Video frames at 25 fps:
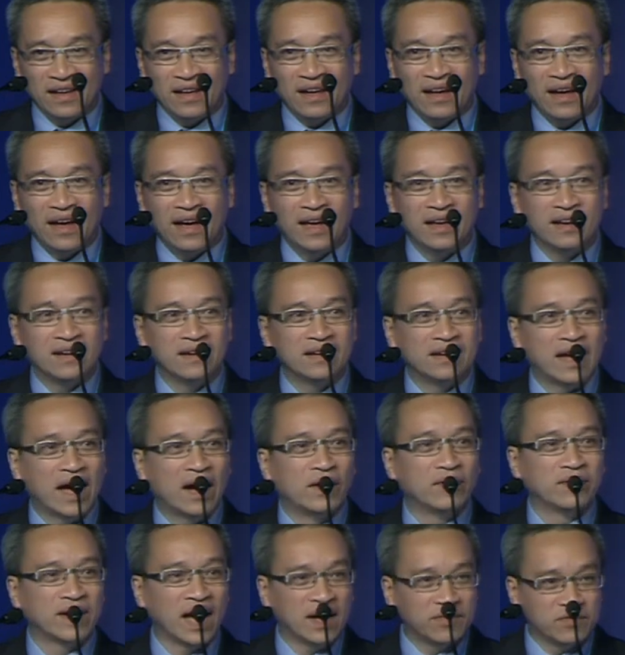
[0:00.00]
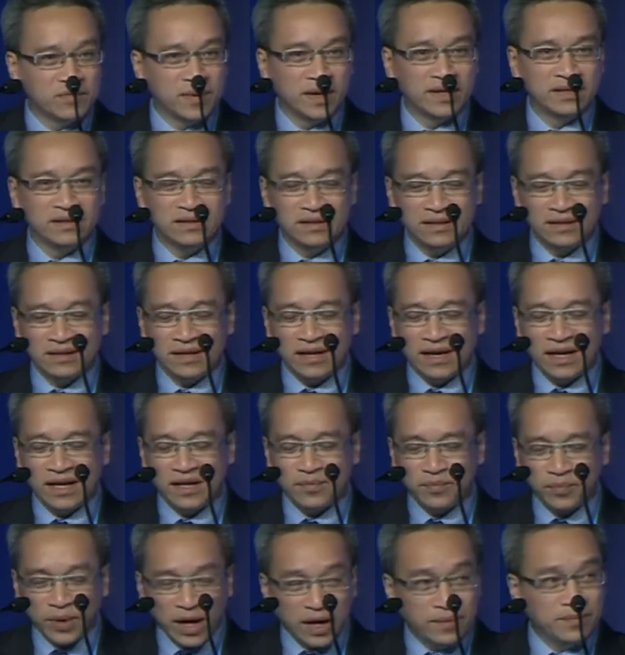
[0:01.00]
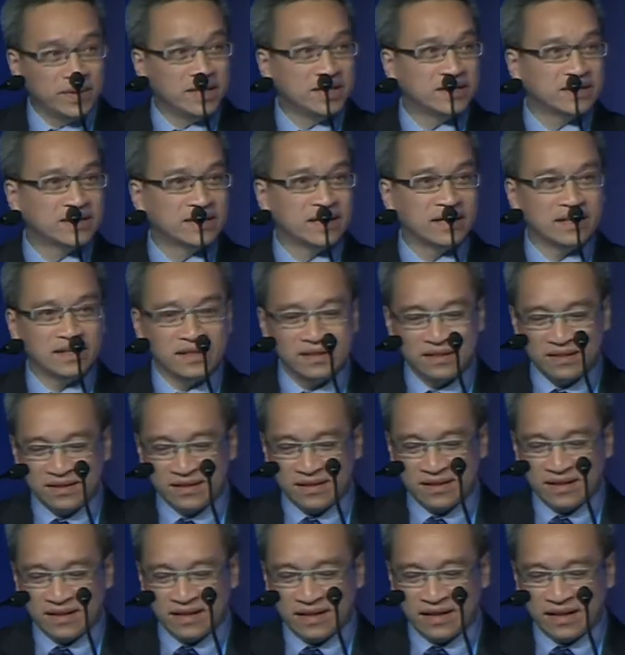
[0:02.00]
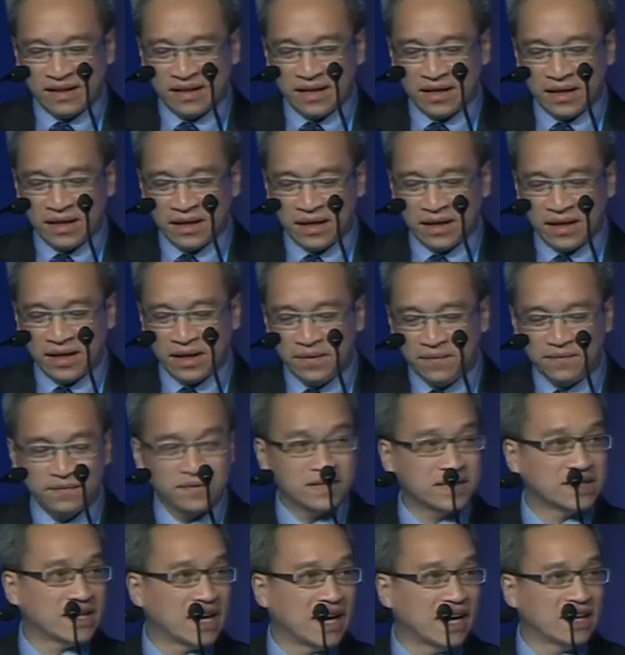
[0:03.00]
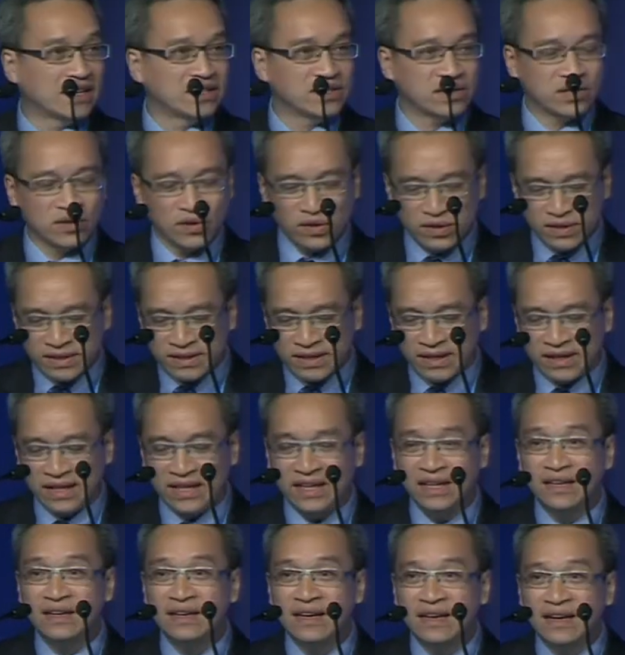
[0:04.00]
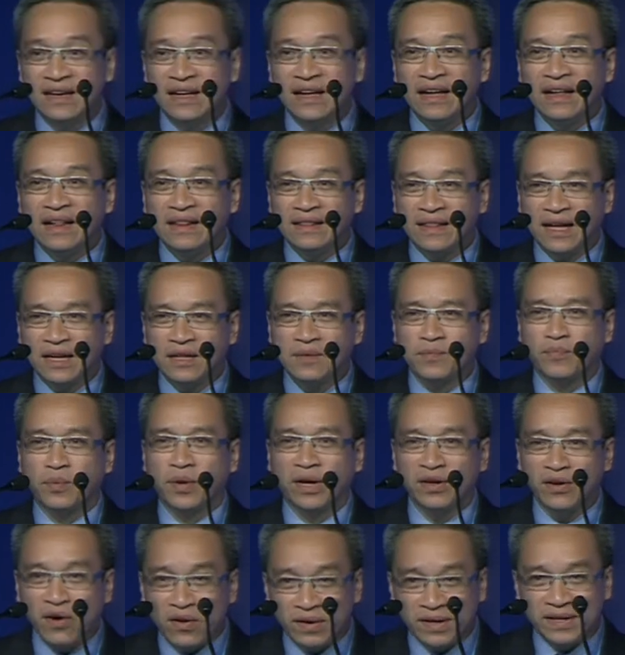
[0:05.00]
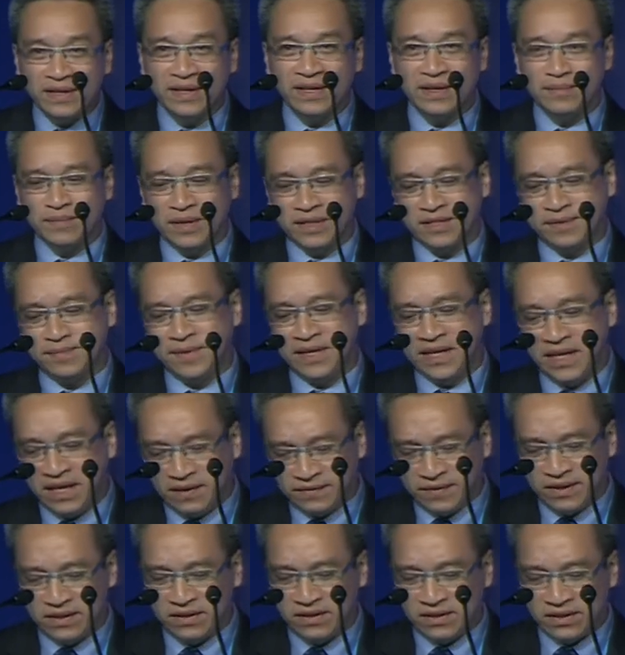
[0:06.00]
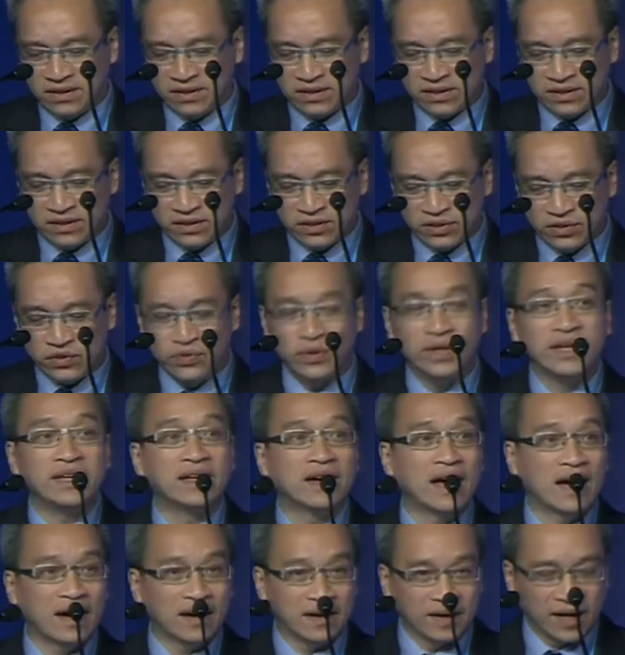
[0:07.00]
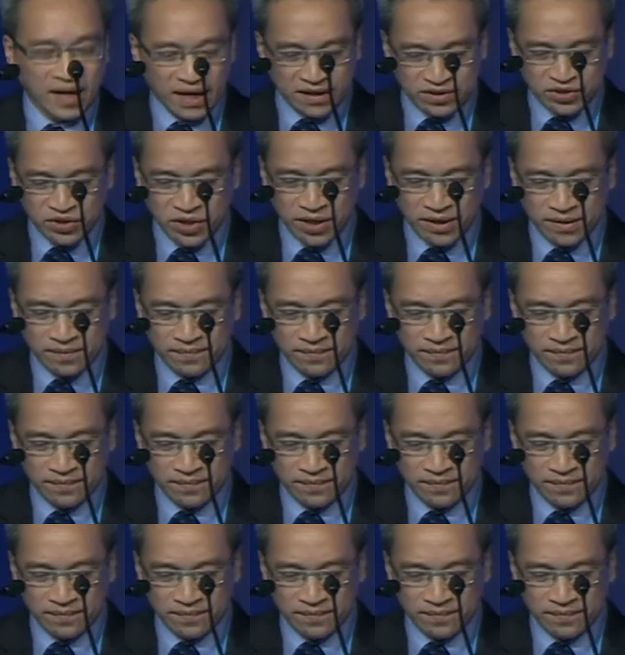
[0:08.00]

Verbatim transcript: And our government and Prime Minister emphasize constantly that priority must be given to e-agriculture.